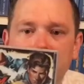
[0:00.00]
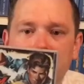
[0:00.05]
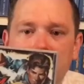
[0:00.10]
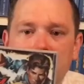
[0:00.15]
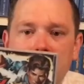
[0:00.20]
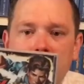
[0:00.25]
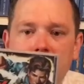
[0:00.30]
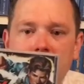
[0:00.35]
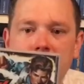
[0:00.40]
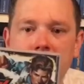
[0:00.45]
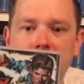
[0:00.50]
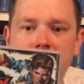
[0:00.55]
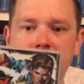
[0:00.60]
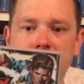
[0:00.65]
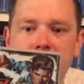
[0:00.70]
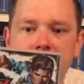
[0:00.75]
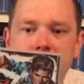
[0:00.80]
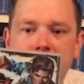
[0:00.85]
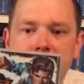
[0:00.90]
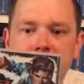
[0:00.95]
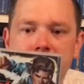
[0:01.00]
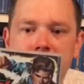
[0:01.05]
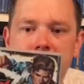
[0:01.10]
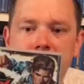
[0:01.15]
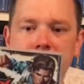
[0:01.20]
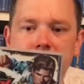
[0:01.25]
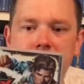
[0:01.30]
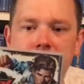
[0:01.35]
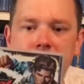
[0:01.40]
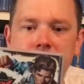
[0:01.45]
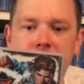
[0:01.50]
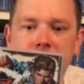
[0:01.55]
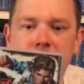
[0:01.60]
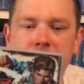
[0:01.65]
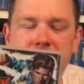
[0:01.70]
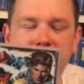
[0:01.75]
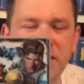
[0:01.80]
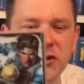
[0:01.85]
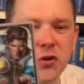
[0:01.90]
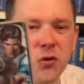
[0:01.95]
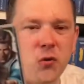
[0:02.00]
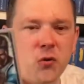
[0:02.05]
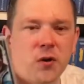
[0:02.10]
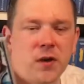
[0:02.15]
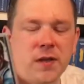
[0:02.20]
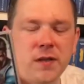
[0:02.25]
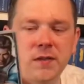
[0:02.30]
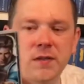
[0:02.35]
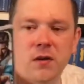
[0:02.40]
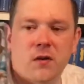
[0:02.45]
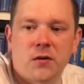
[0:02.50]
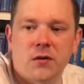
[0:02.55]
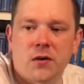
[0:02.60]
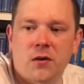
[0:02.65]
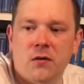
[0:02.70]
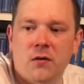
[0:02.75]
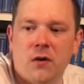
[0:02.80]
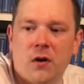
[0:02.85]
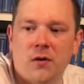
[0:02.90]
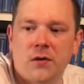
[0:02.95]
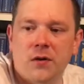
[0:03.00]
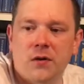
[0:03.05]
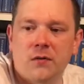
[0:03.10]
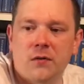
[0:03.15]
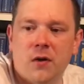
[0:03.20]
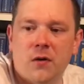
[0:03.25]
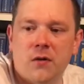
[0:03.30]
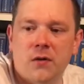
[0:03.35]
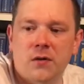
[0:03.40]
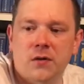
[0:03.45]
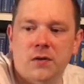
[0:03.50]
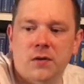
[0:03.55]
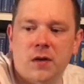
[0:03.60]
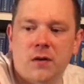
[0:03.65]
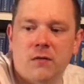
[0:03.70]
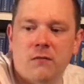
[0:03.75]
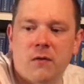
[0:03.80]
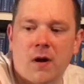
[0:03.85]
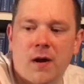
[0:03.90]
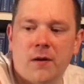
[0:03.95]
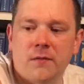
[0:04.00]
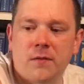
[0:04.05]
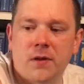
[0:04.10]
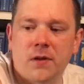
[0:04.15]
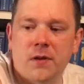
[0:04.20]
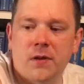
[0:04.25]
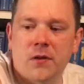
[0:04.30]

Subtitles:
And the toys I do know is around in the